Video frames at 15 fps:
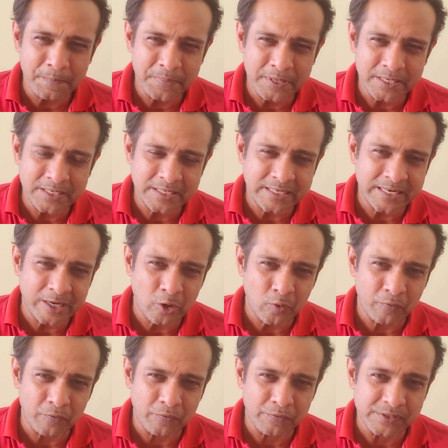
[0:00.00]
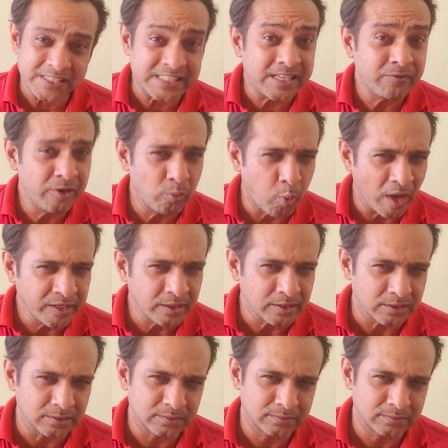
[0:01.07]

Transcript: birthday of Stevie Wonder,